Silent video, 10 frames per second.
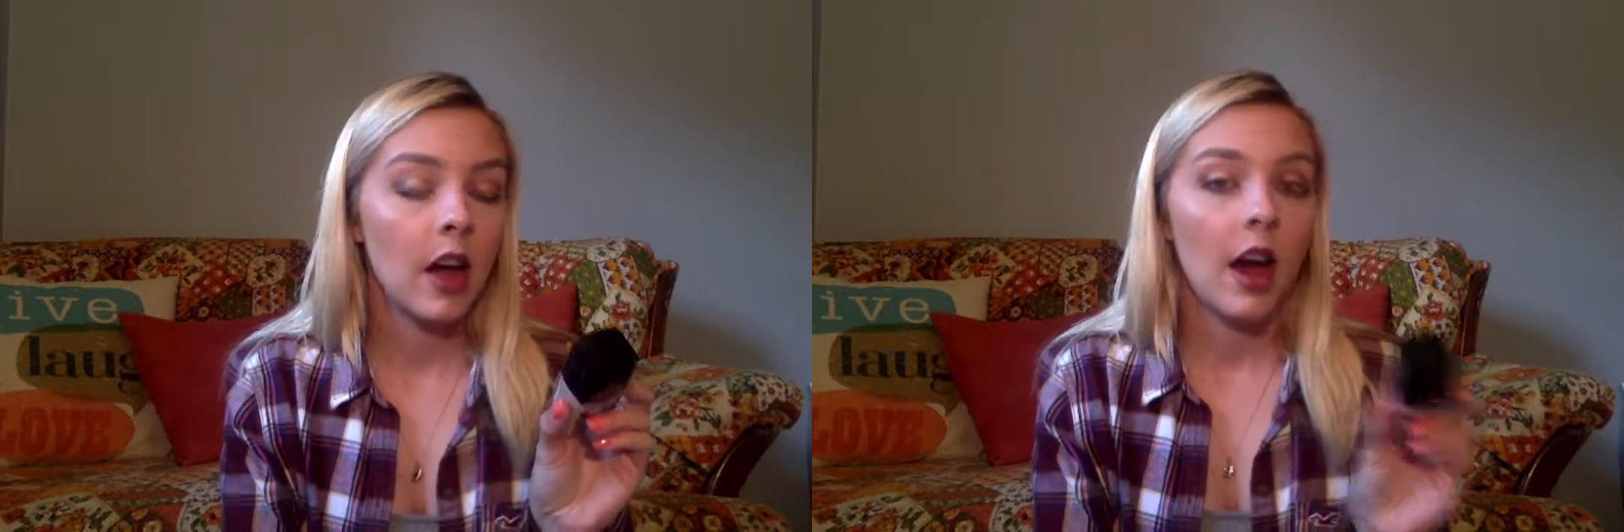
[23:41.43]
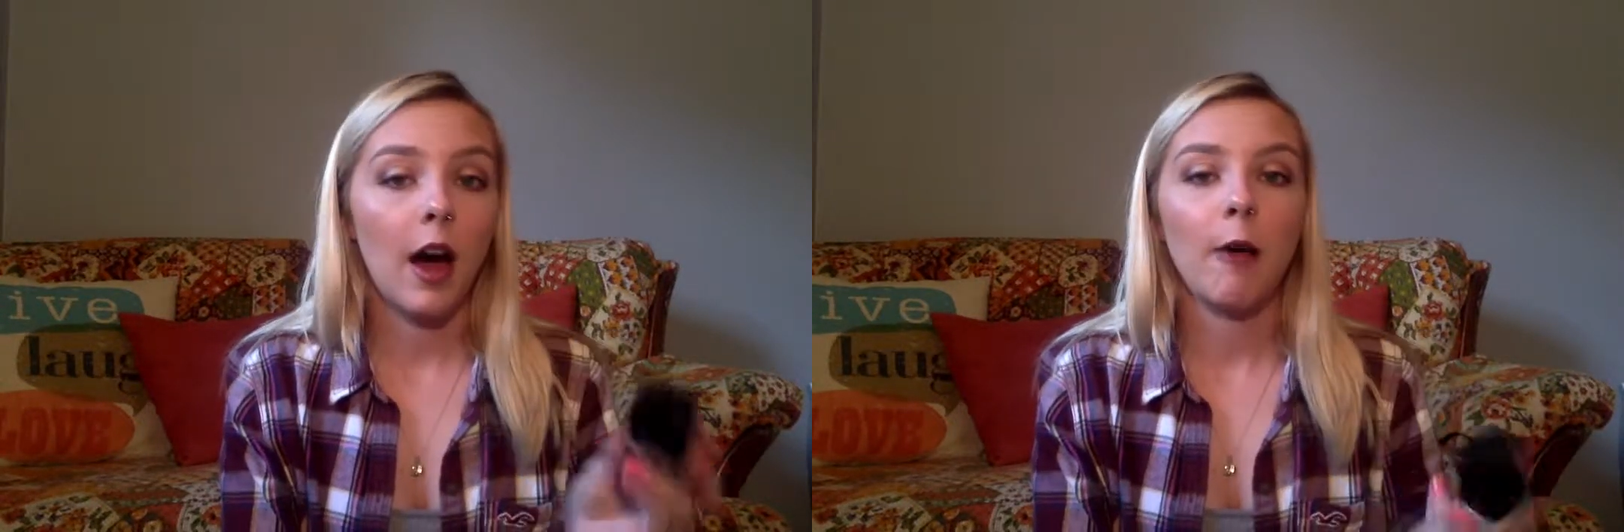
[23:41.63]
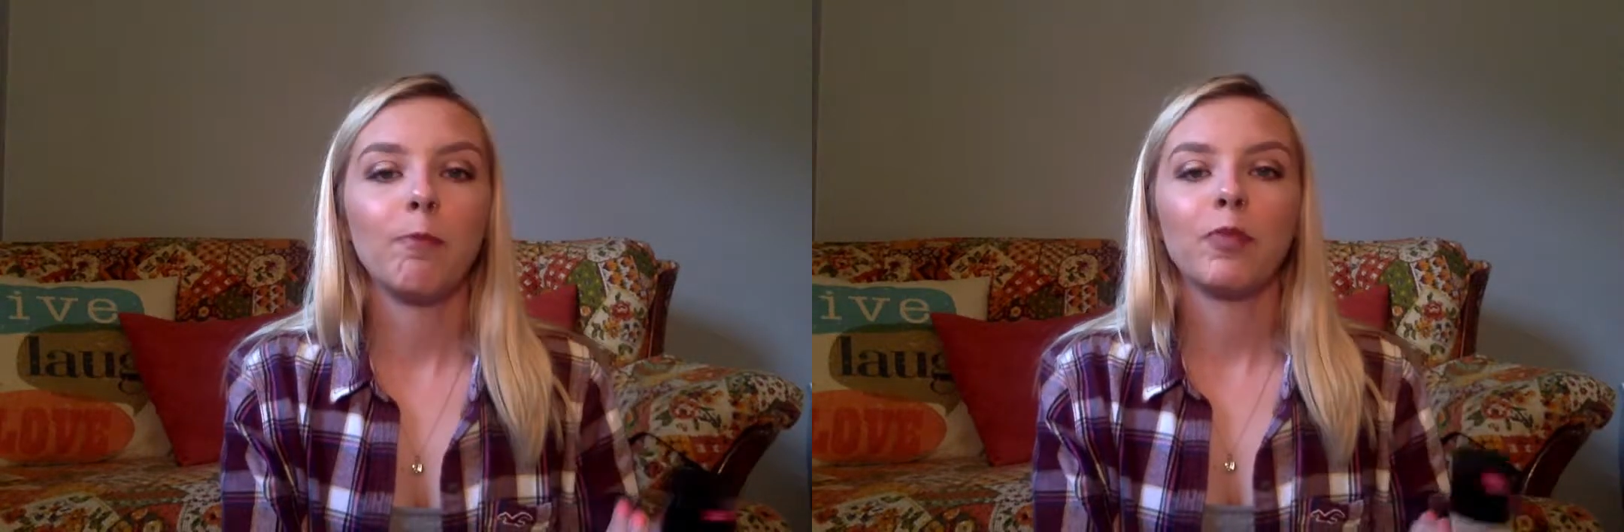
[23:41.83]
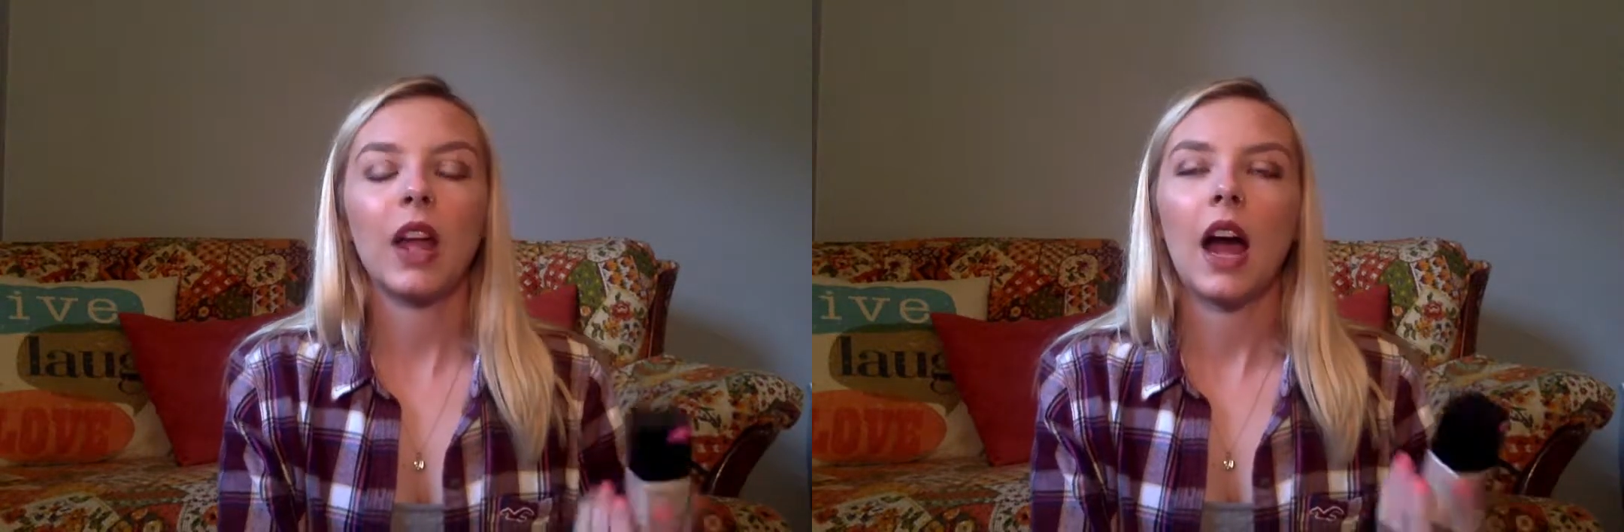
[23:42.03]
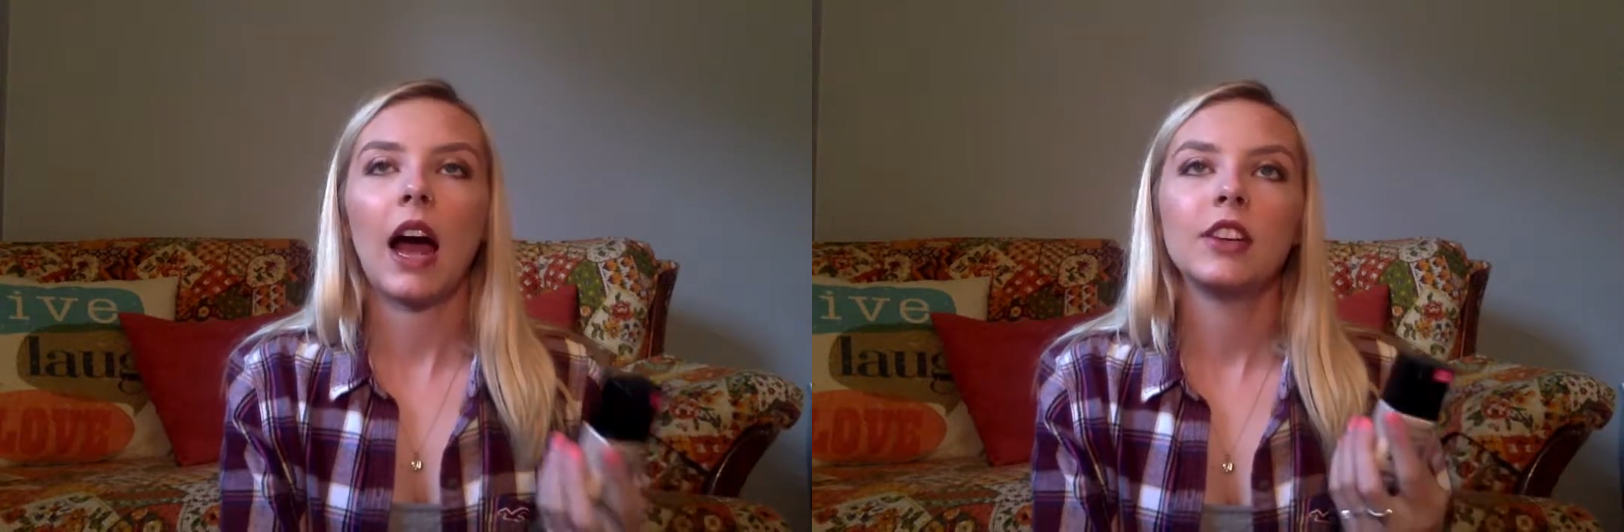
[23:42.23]

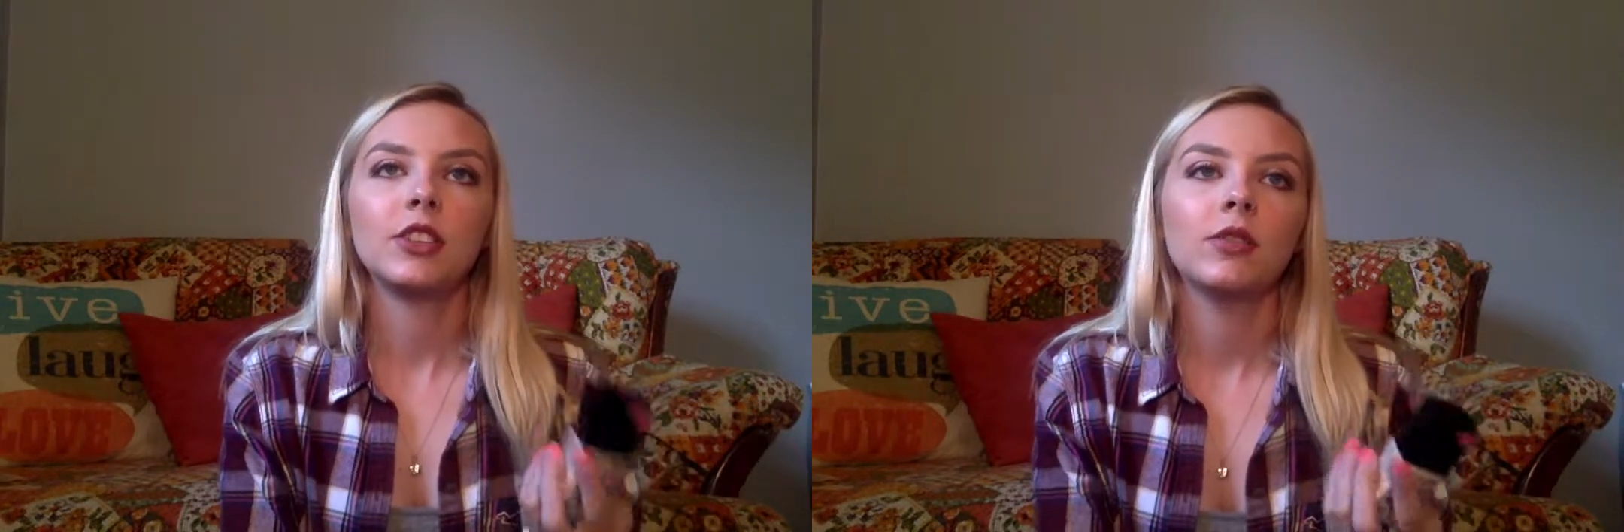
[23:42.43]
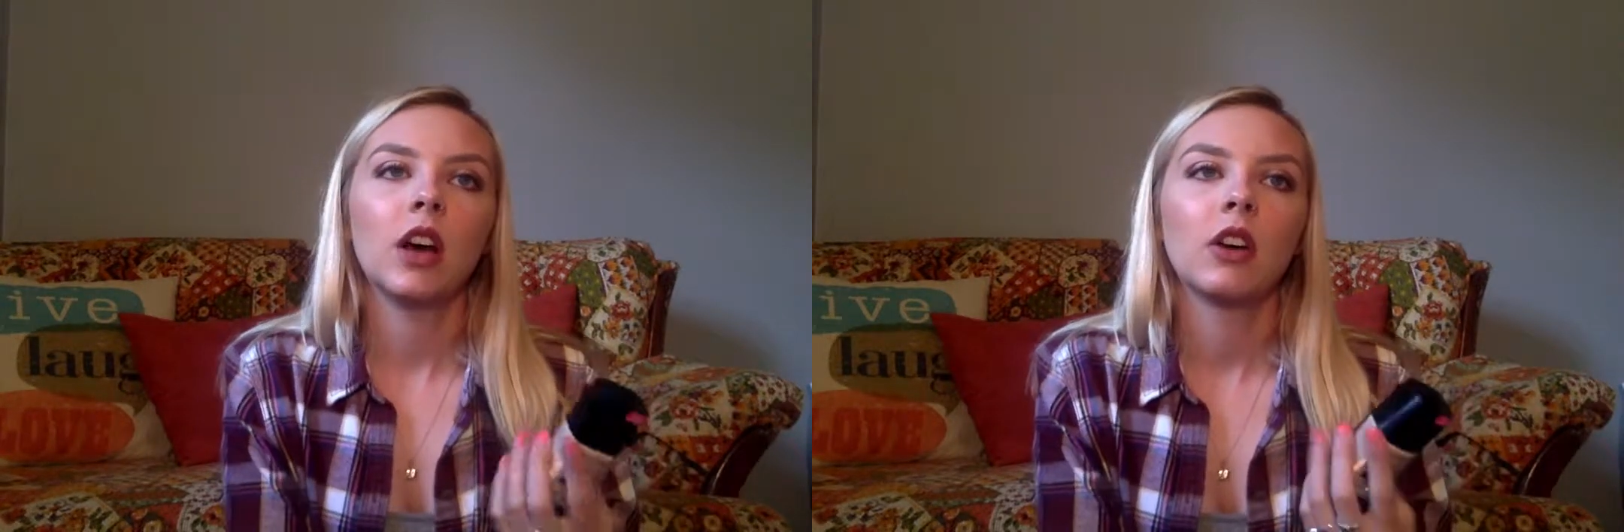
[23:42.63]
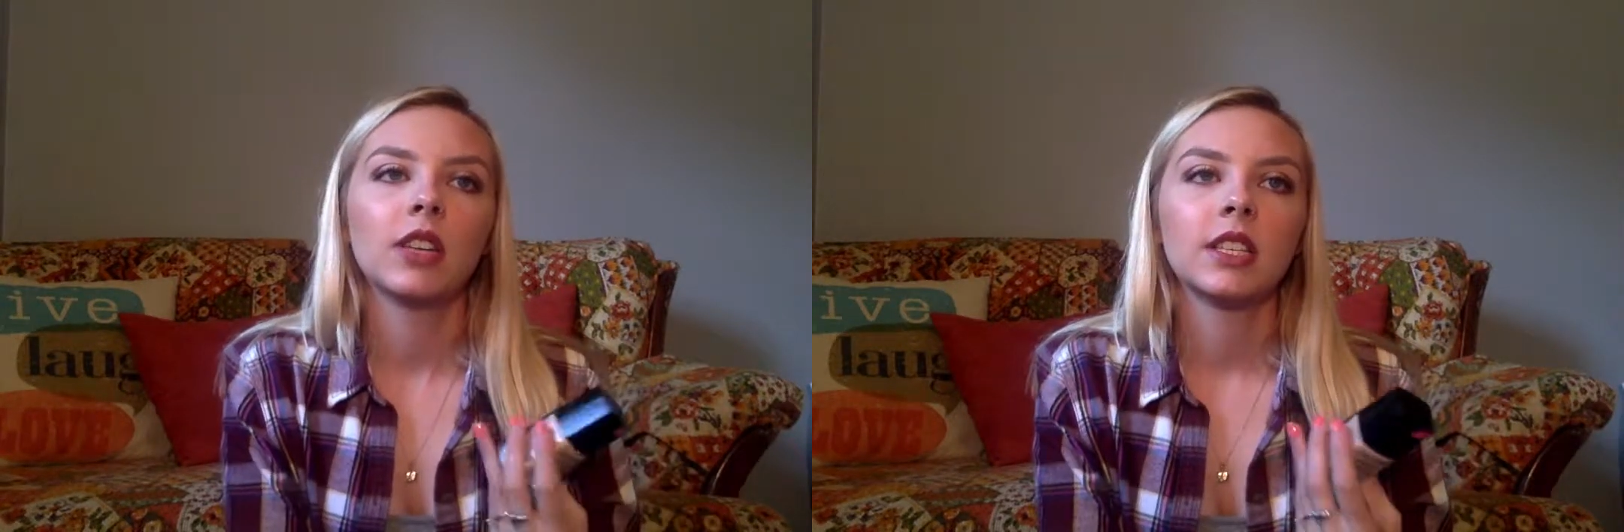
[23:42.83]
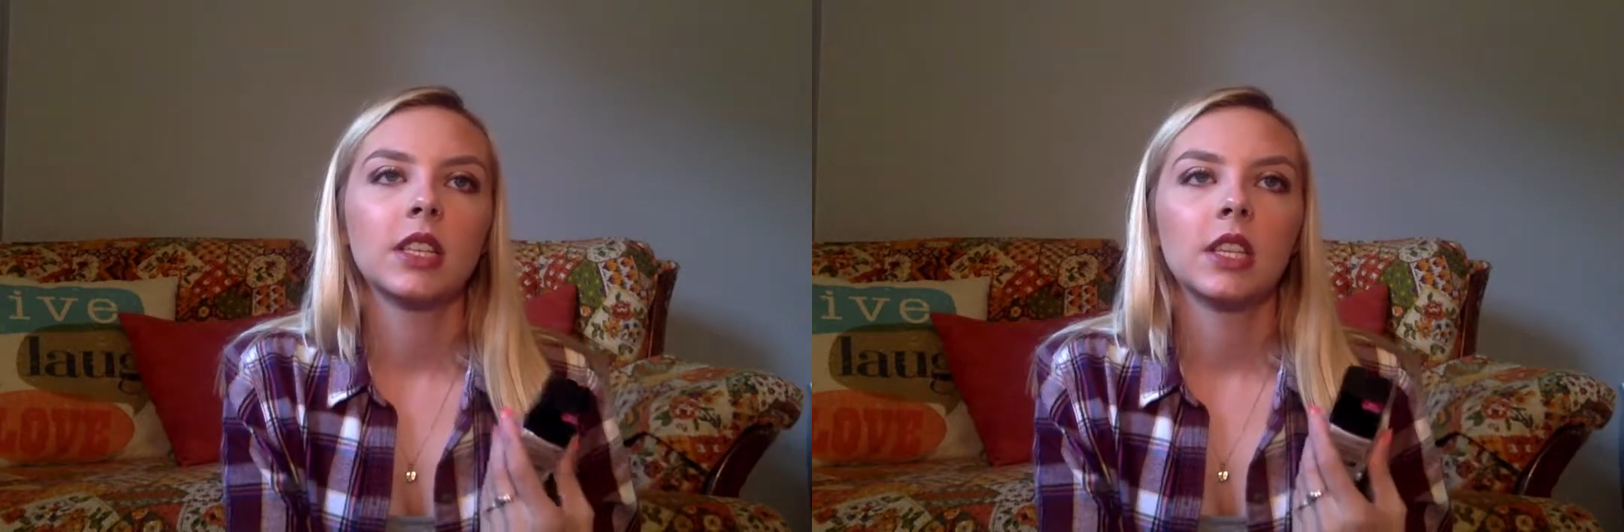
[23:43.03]
I do notice